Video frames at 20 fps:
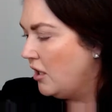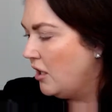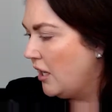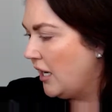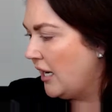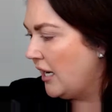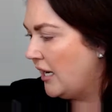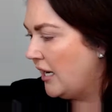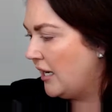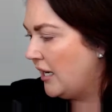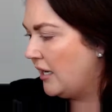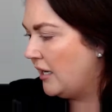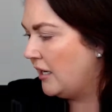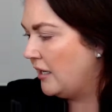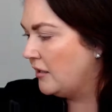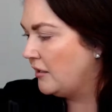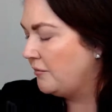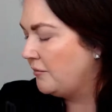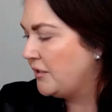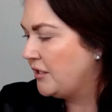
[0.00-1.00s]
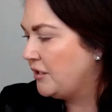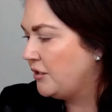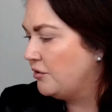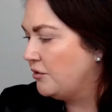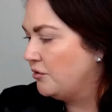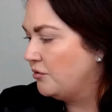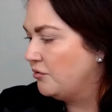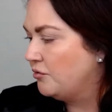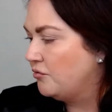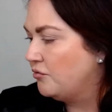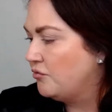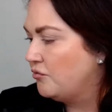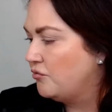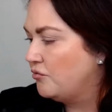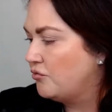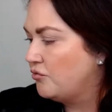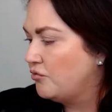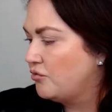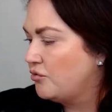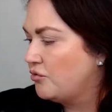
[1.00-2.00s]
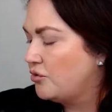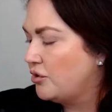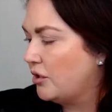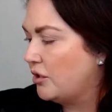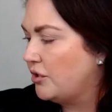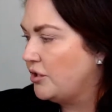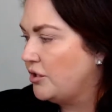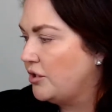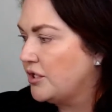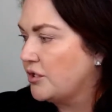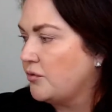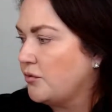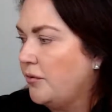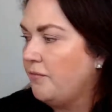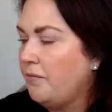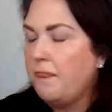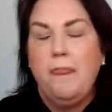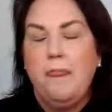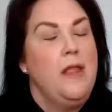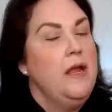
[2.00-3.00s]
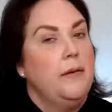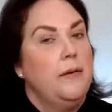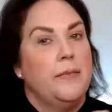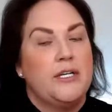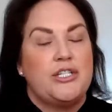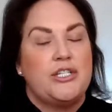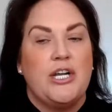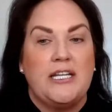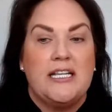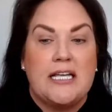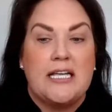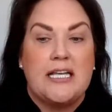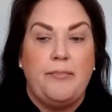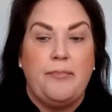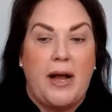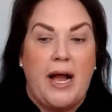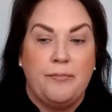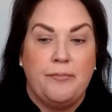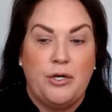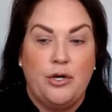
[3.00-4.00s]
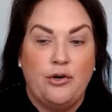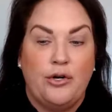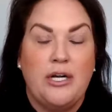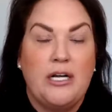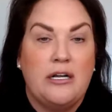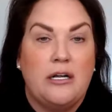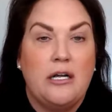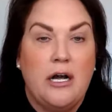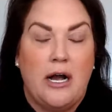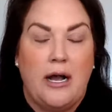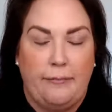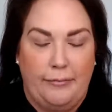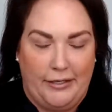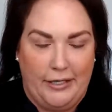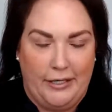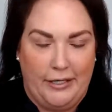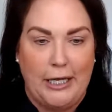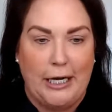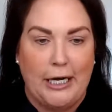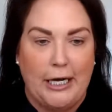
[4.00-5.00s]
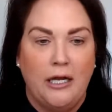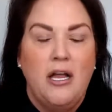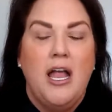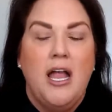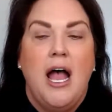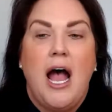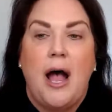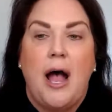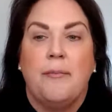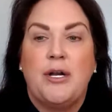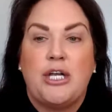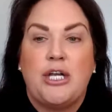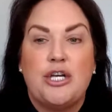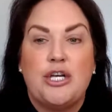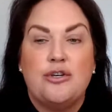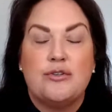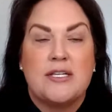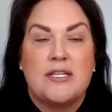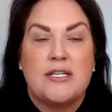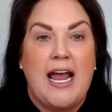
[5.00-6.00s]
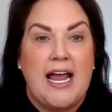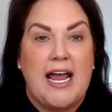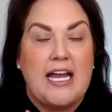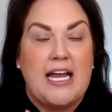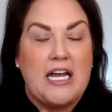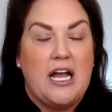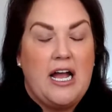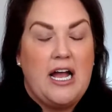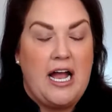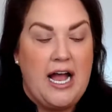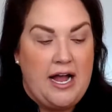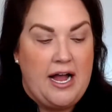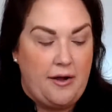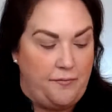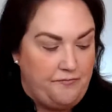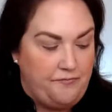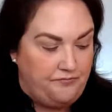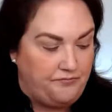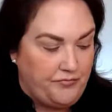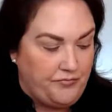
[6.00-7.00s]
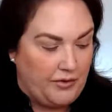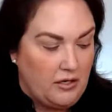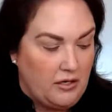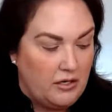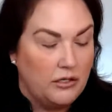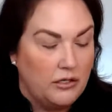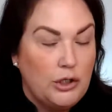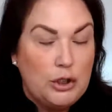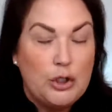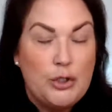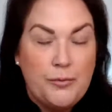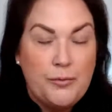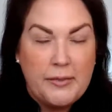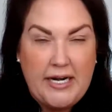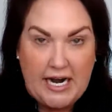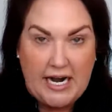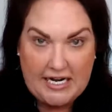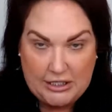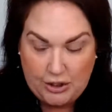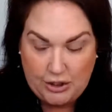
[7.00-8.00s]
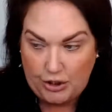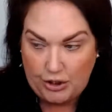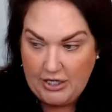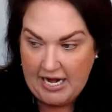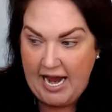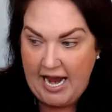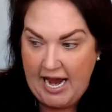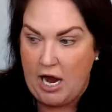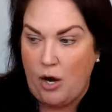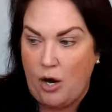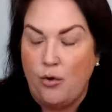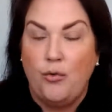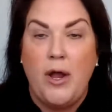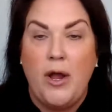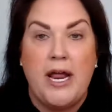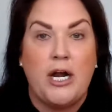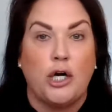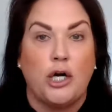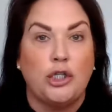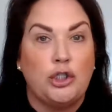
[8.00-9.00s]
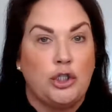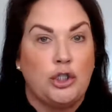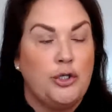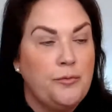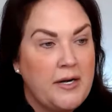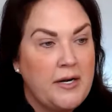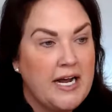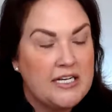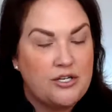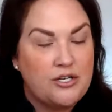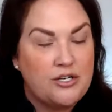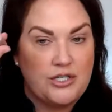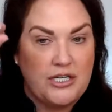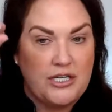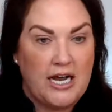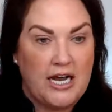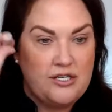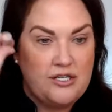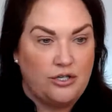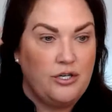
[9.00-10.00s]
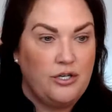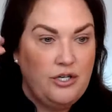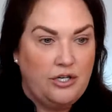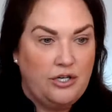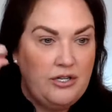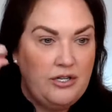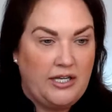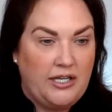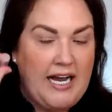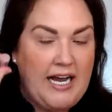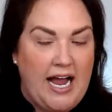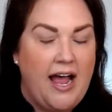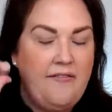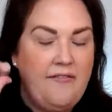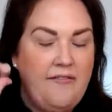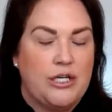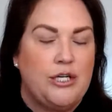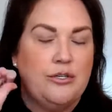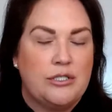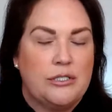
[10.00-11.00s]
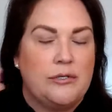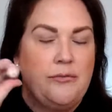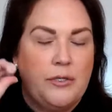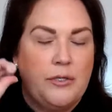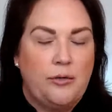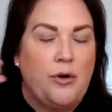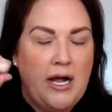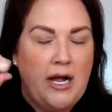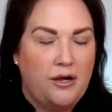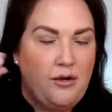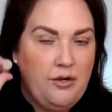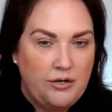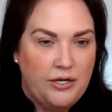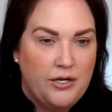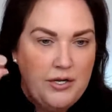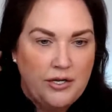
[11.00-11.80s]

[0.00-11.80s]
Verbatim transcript: uh, let me use, I'll use this one. I'm going to shake this up. I'm going to, I'm gonna, I'm going to use a, um, luminizer now, and our luminizers, guys, like I haven't used them in a while,